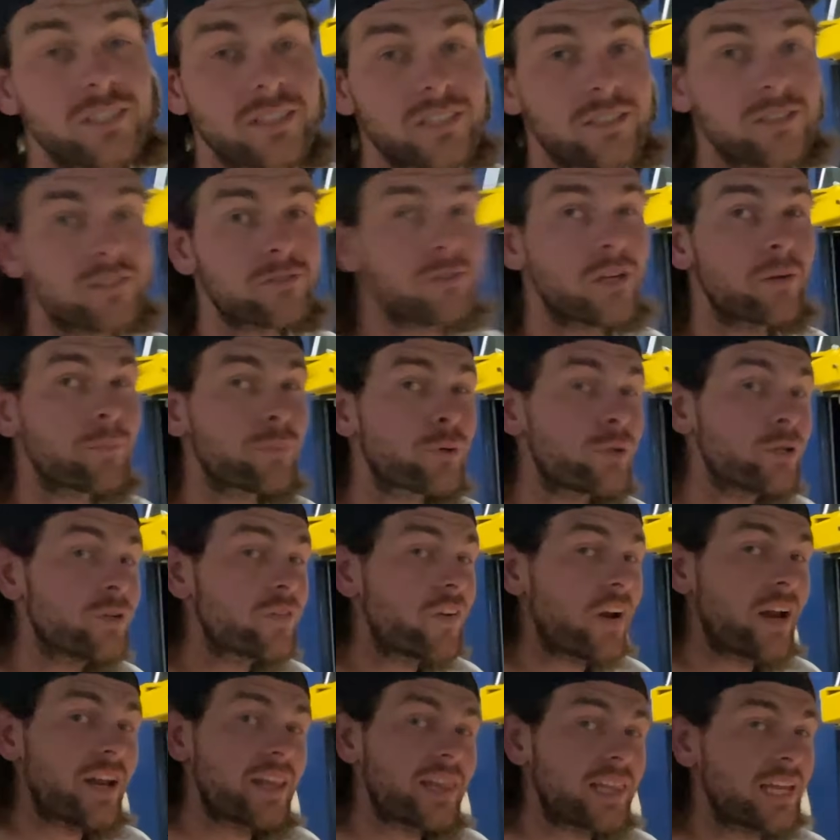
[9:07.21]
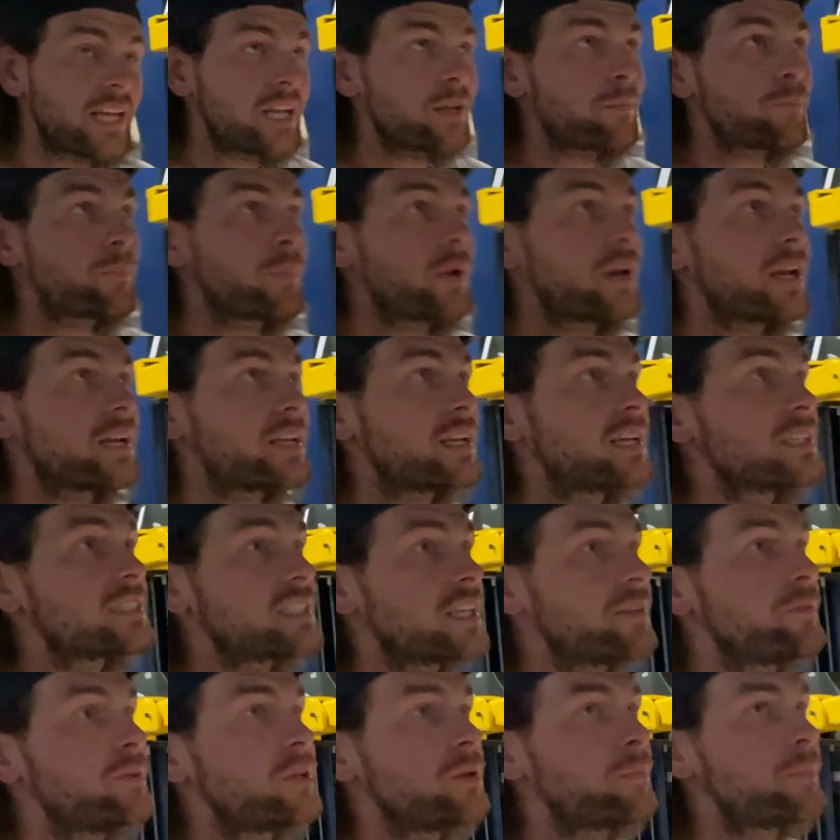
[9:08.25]
prove anything, but it does
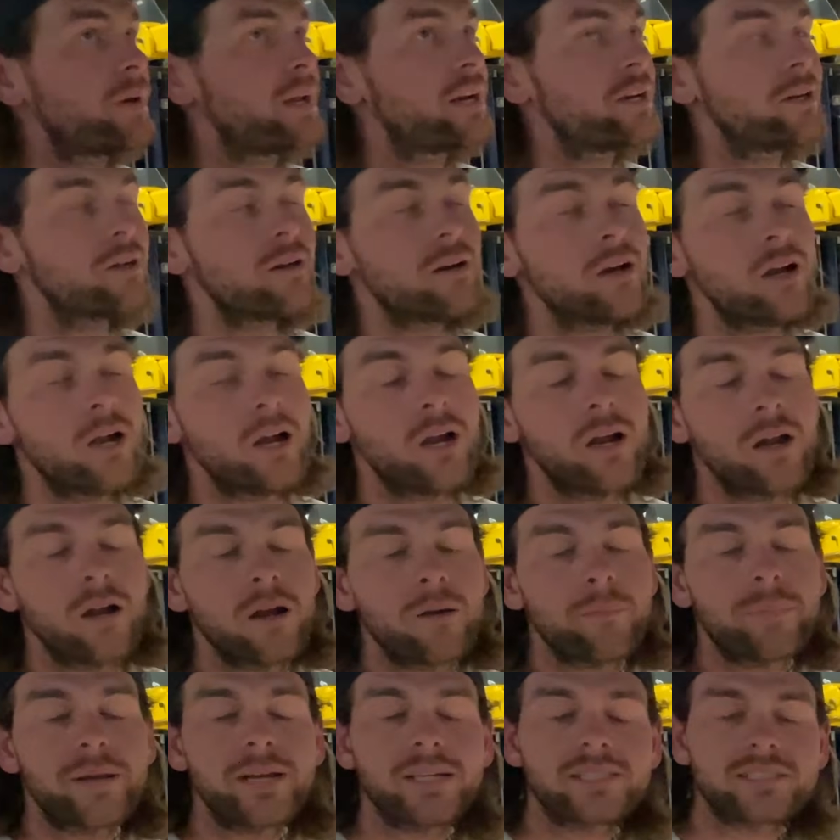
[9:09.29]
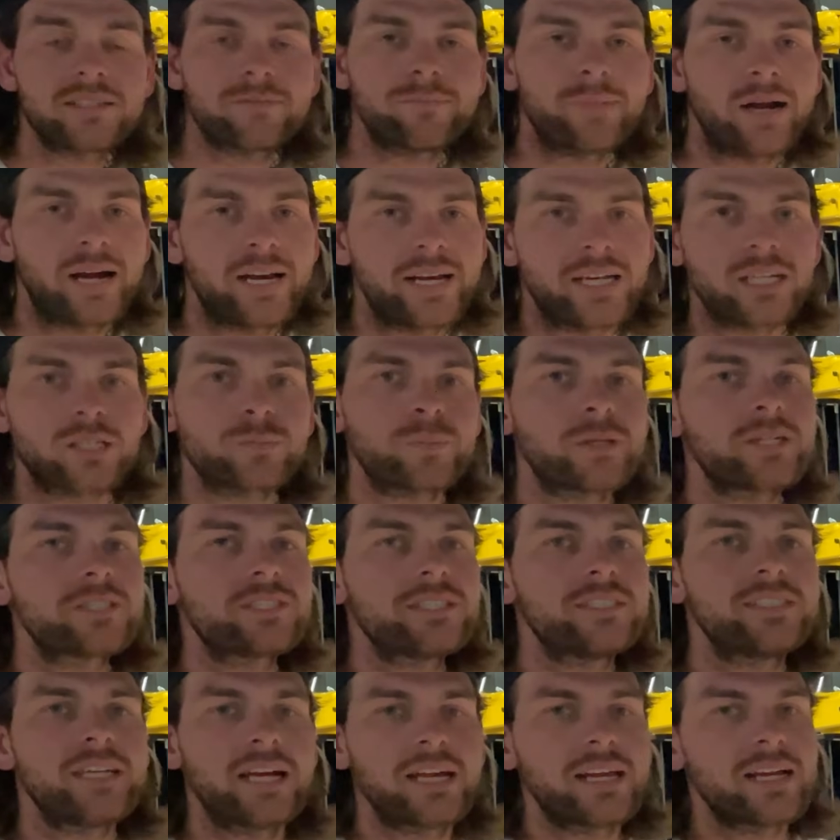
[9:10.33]
give me a better peace of mind,
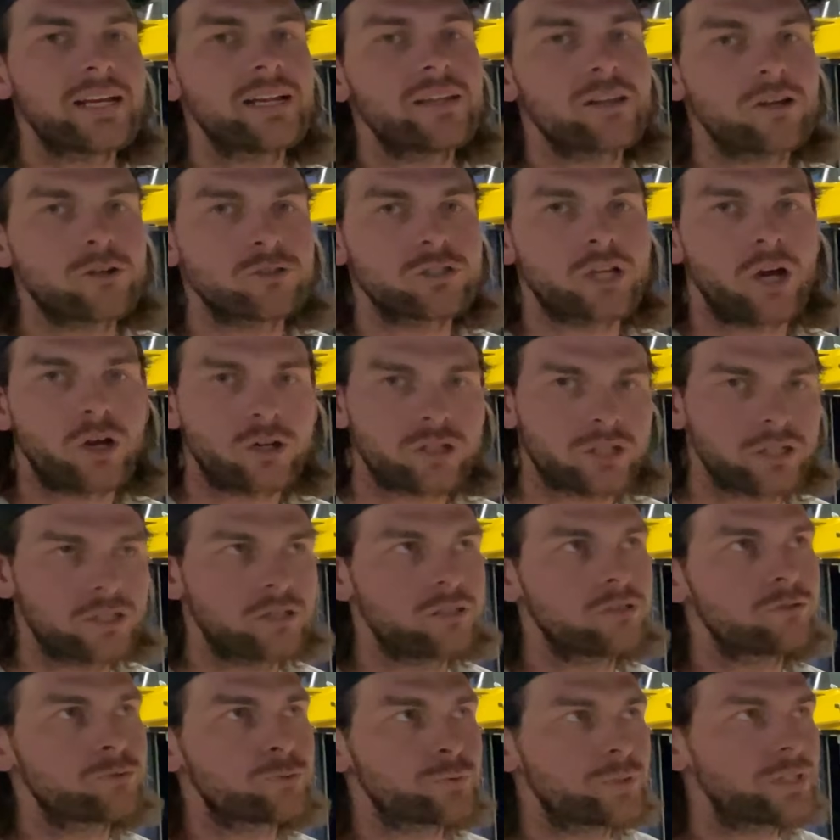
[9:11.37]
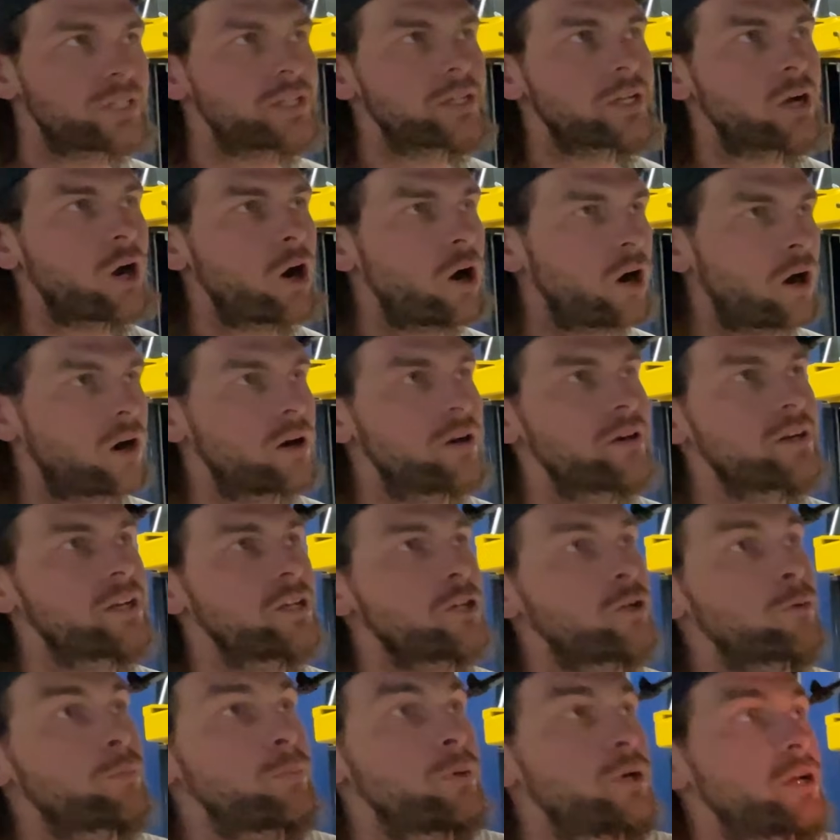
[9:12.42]
especially taking in those turns really hard and
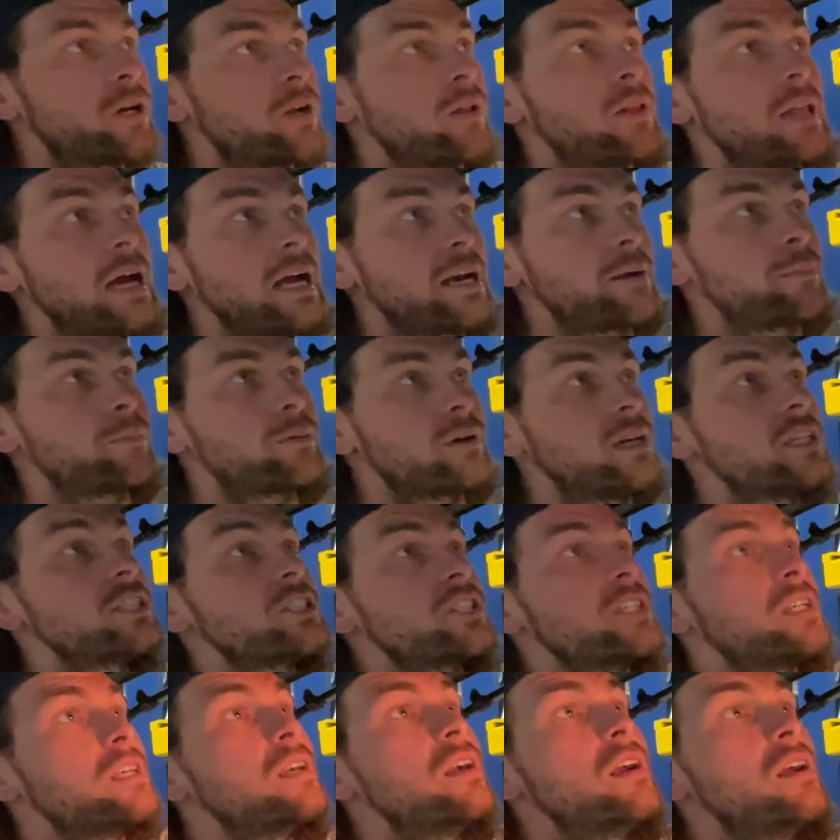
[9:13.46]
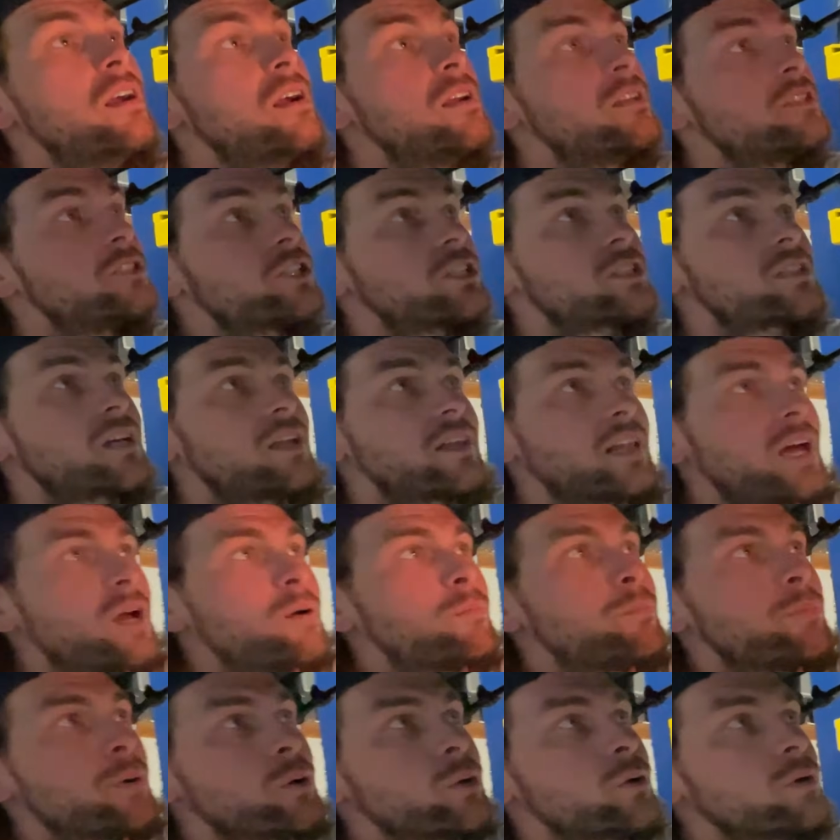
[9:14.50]
you're putting a lot of pressure just on
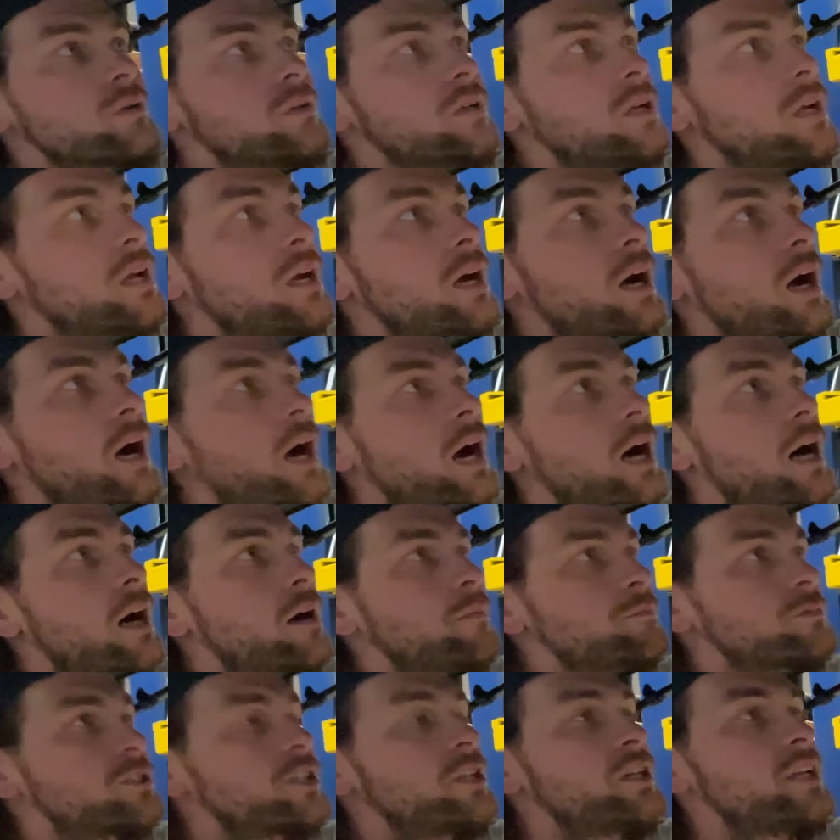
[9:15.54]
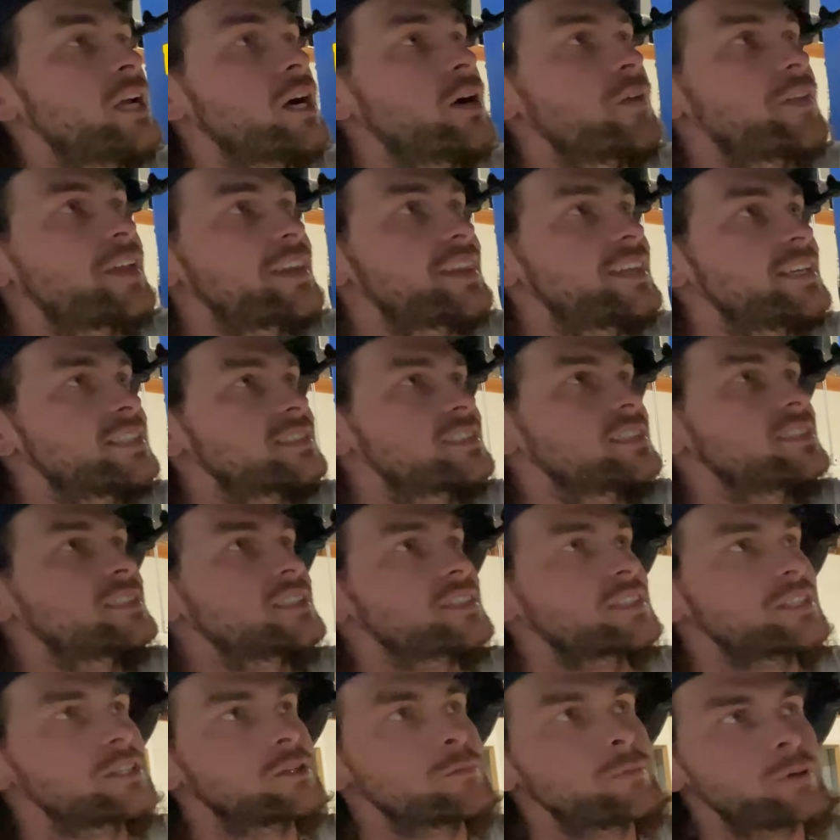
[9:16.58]
that bolt, to know that this is a
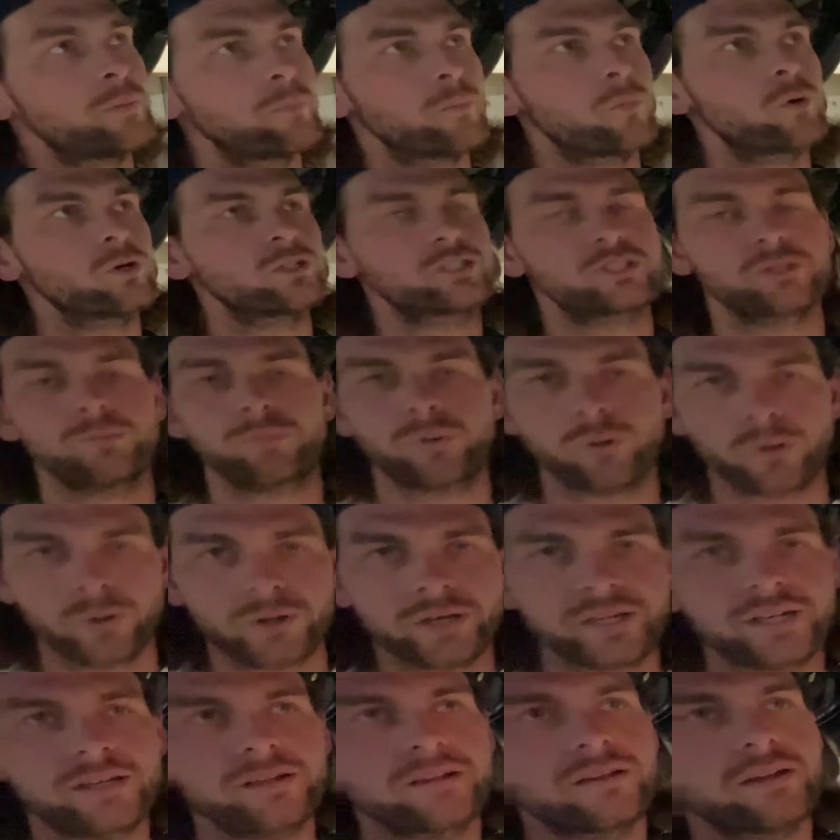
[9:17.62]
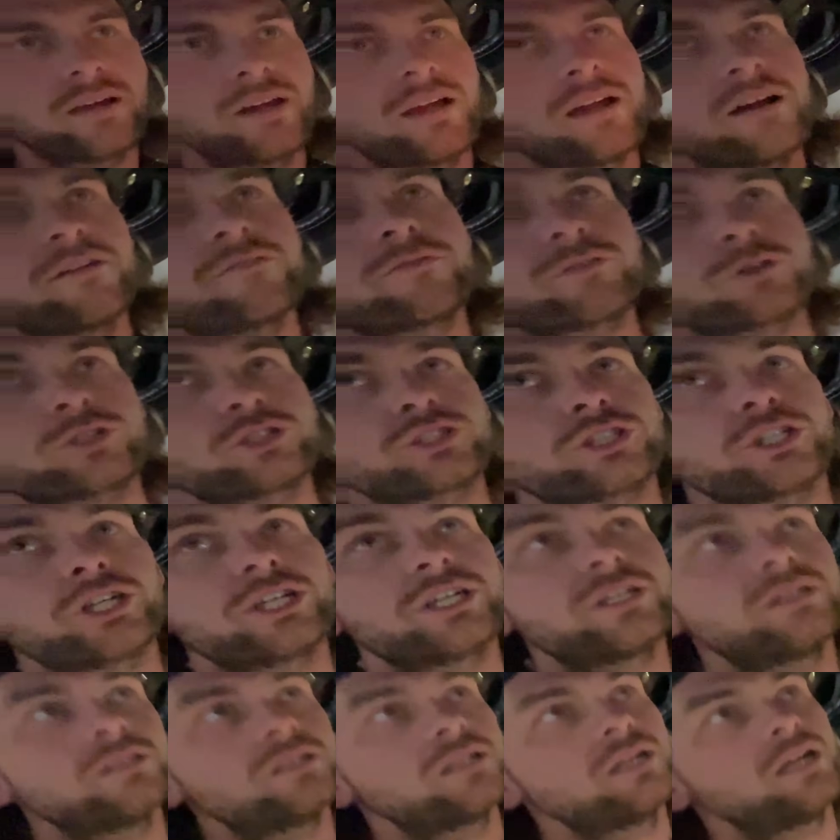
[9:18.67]
little bit more supported for
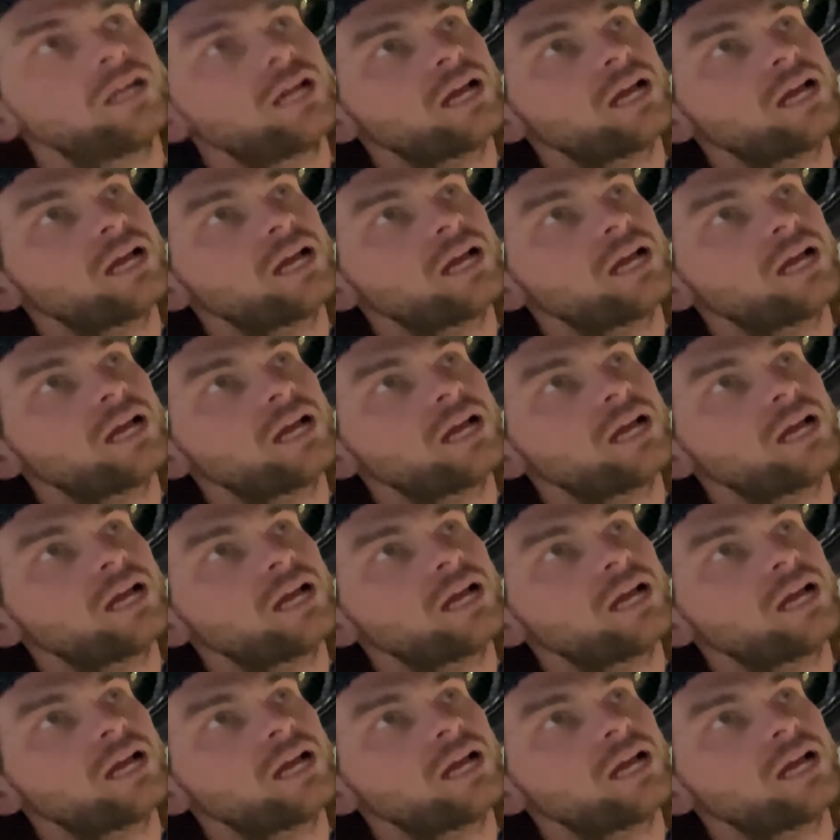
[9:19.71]
sure.